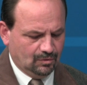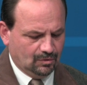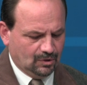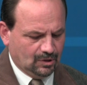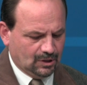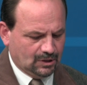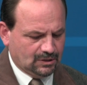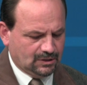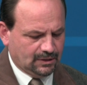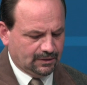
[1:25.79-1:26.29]

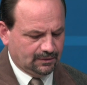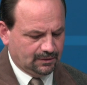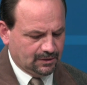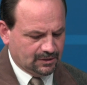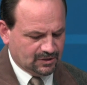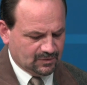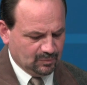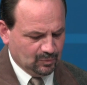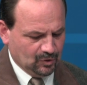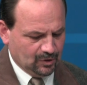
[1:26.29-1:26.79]
looked at
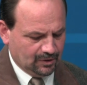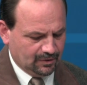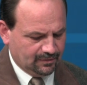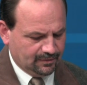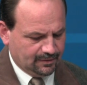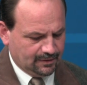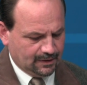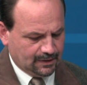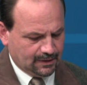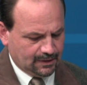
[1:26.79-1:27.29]
this book,
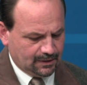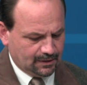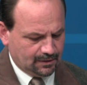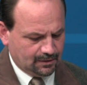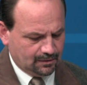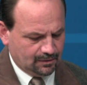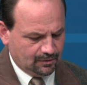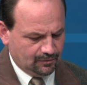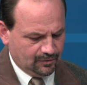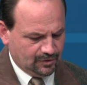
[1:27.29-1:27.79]

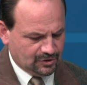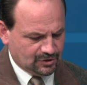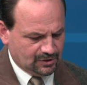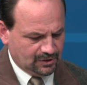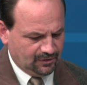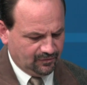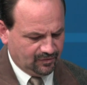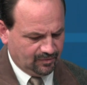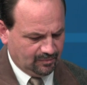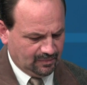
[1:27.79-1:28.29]

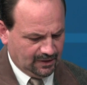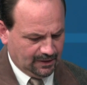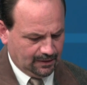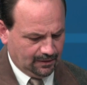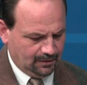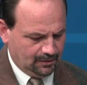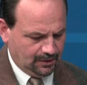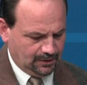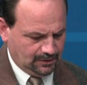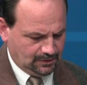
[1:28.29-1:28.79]
originally from
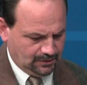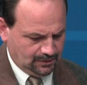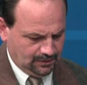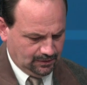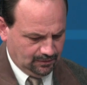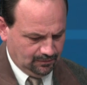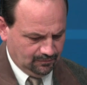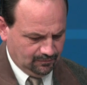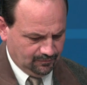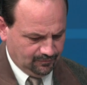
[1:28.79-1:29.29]
that
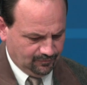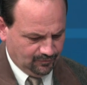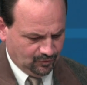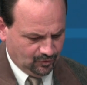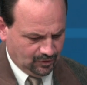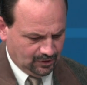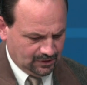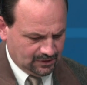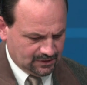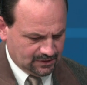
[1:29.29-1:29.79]

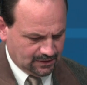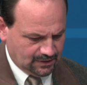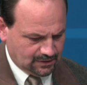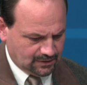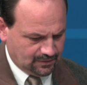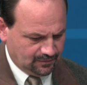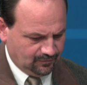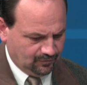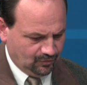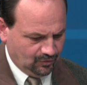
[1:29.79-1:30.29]
1946
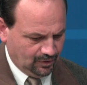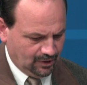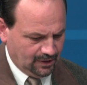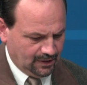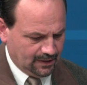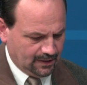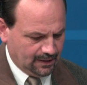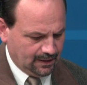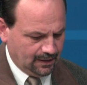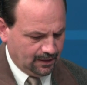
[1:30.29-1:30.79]
to
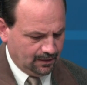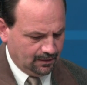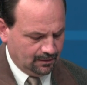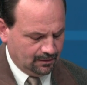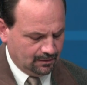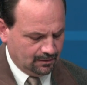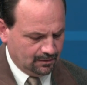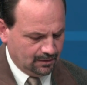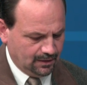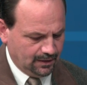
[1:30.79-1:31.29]

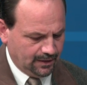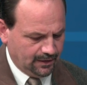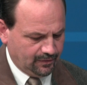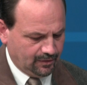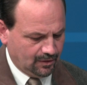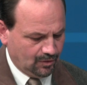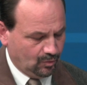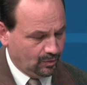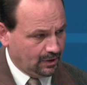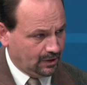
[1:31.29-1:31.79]
49
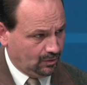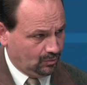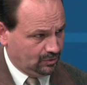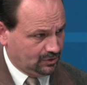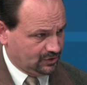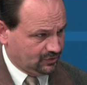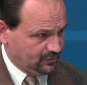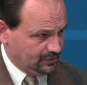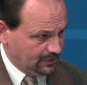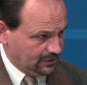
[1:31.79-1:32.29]
era when it
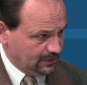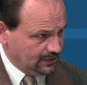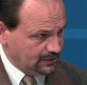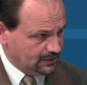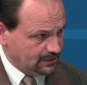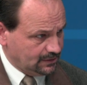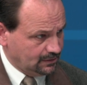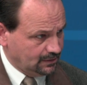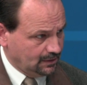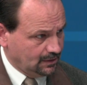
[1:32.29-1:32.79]
was
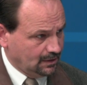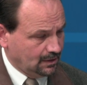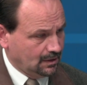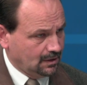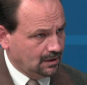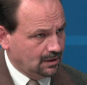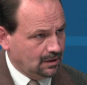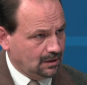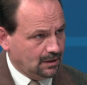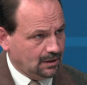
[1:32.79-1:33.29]
released,
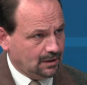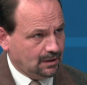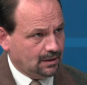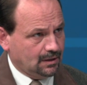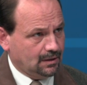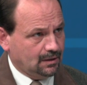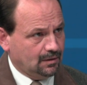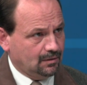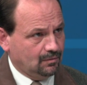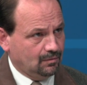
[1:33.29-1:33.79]

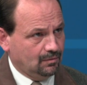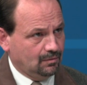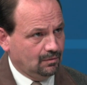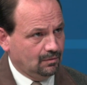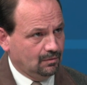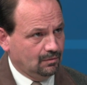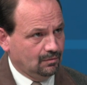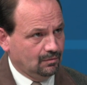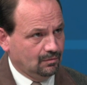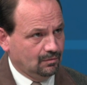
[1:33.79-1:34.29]

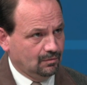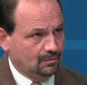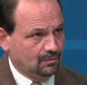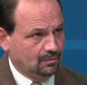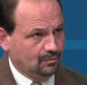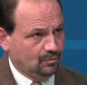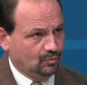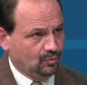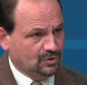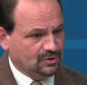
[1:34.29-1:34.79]

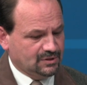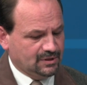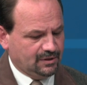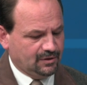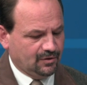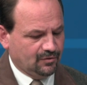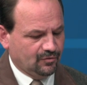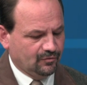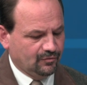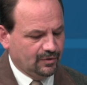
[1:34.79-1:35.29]
was
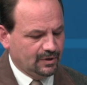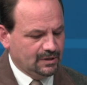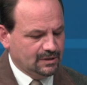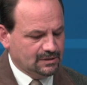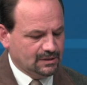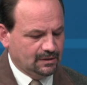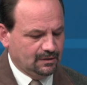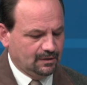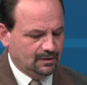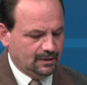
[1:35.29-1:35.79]
there a
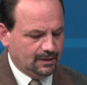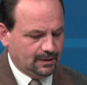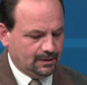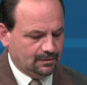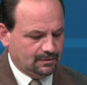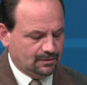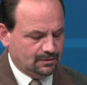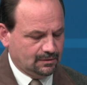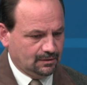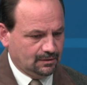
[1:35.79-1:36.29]
reason that
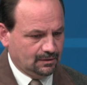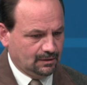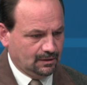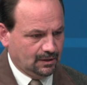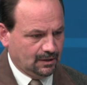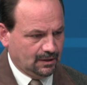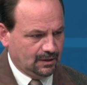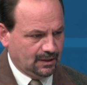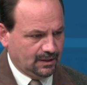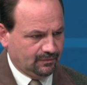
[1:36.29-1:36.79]

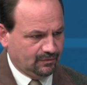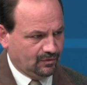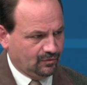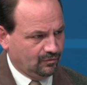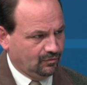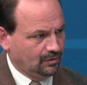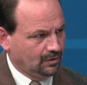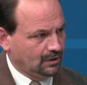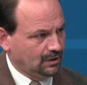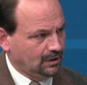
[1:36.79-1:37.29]
it never
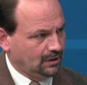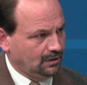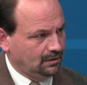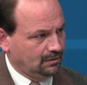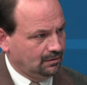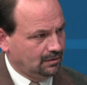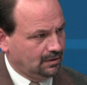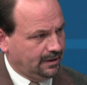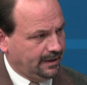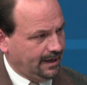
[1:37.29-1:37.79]

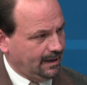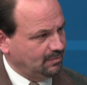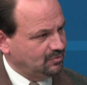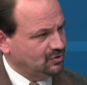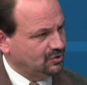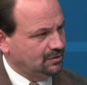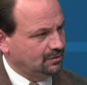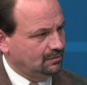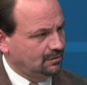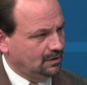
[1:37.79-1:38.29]
really
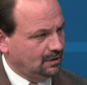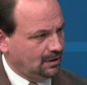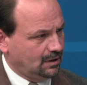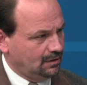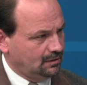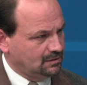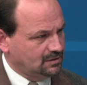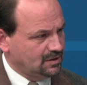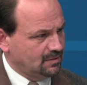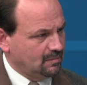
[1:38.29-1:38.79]
captured the
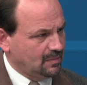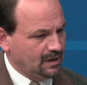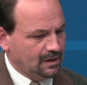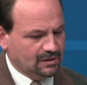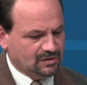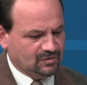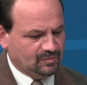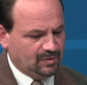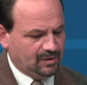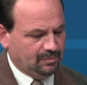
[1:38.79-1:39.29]
hearts and
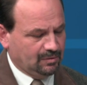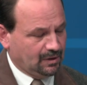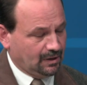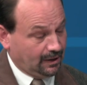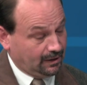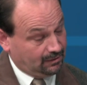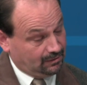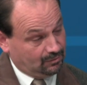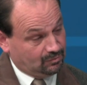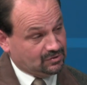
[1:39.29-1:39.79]
minds of people?
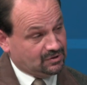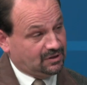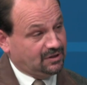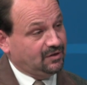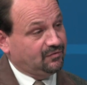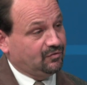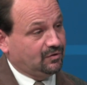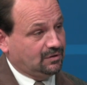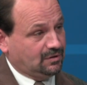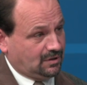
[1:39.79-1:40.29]
It was a
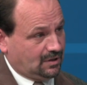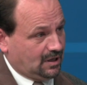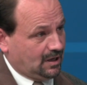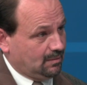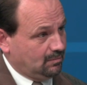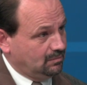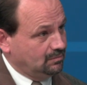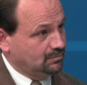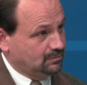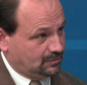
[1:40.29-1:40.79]
different
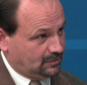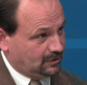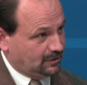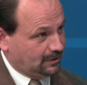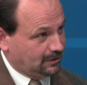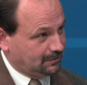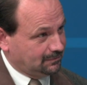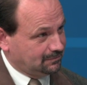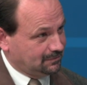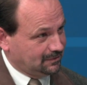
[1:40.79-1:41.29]
time,
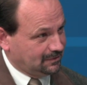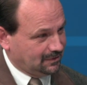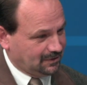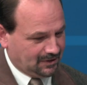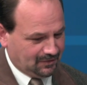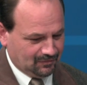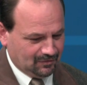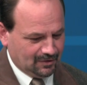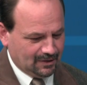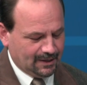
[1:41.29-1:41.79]
I
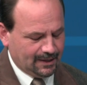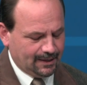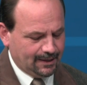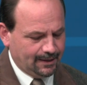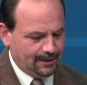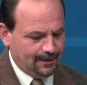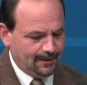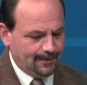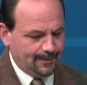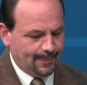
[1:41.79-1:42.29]
give you that.
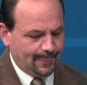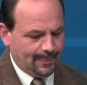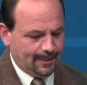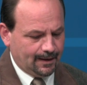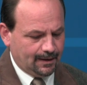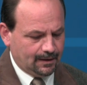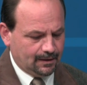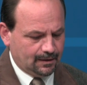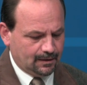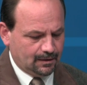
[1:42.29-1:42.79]

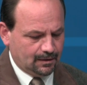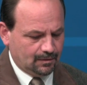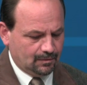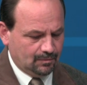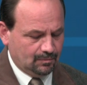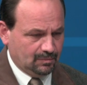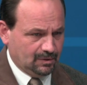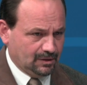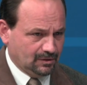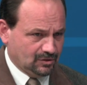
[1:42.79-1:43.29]

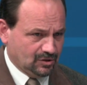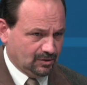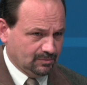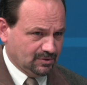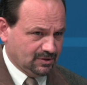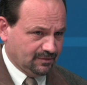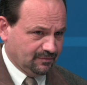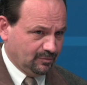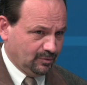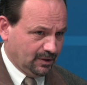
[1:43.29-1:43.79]
But in
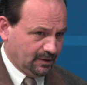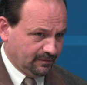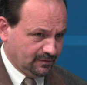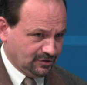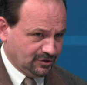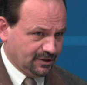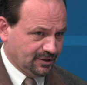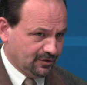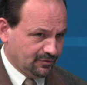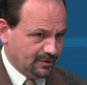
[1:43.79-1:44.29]
terms of, we have a
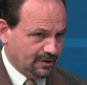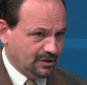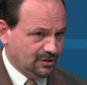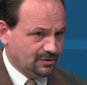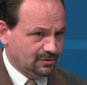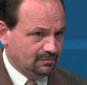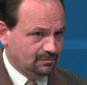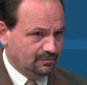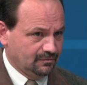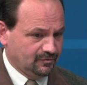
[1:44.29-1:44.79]

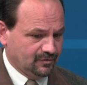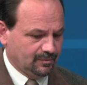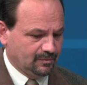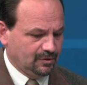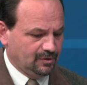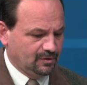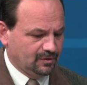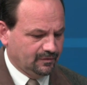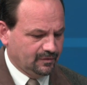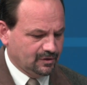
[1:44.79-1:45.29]
generation from the
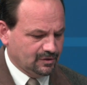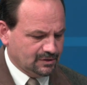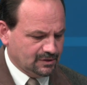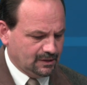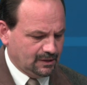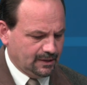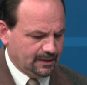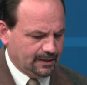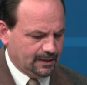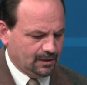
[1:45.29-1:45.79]

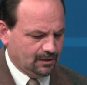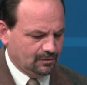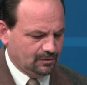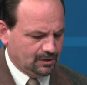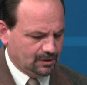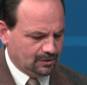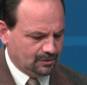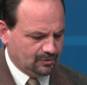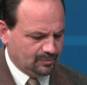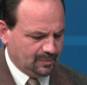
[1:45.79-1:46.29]
university now,
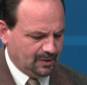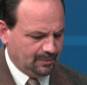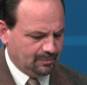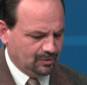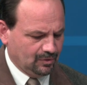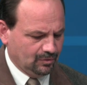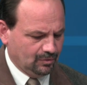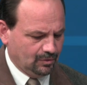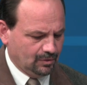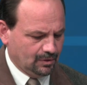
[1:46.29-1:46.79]
younger
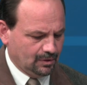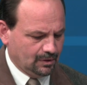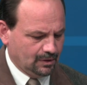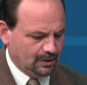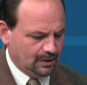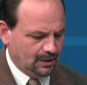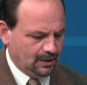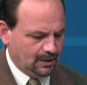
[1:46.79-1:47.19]
people who are